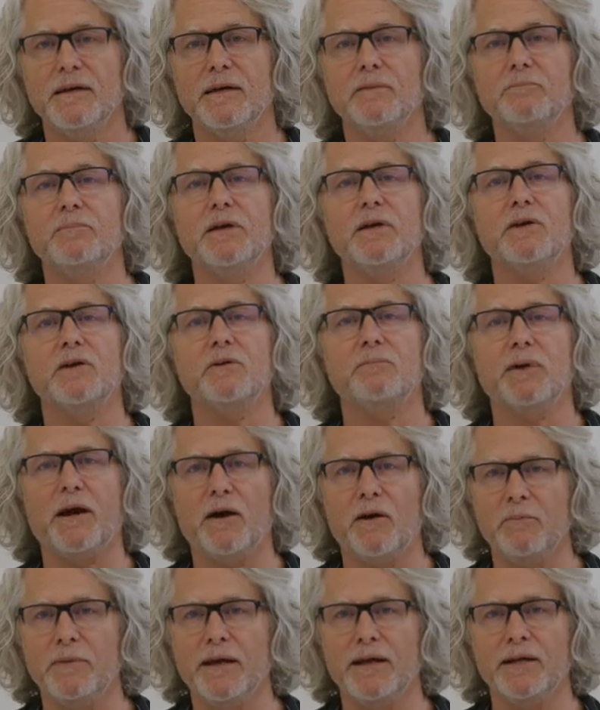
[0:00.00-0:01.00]
and being your
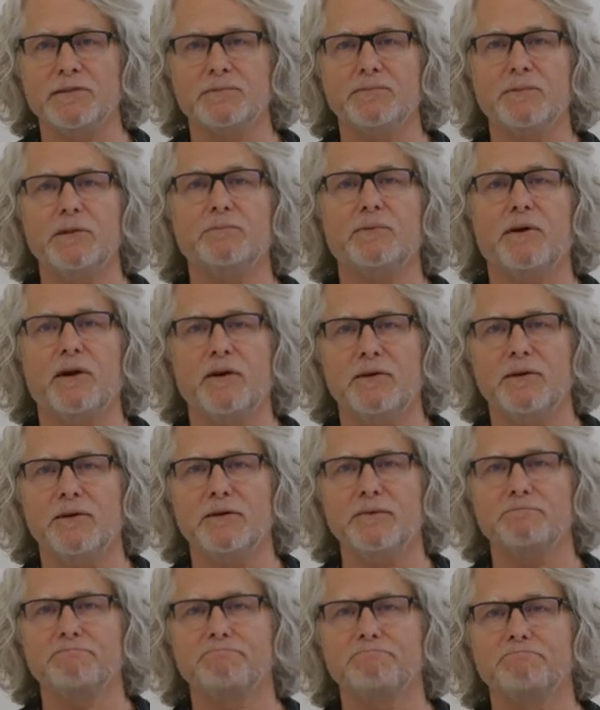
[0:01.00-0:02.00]
power management
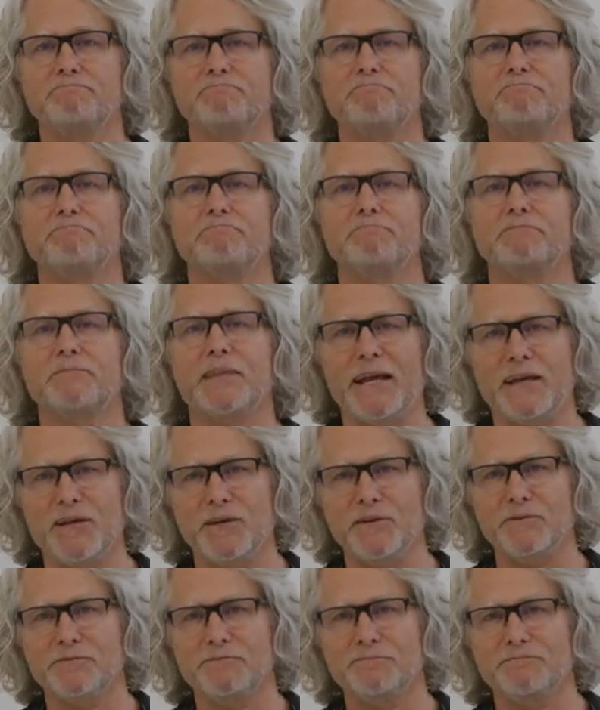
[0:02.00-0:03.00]
partner. Thank
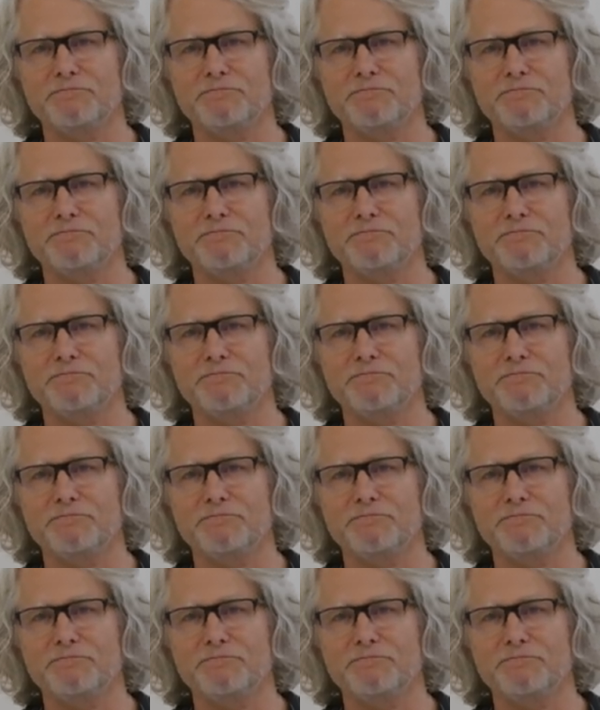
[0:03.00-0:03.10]
you.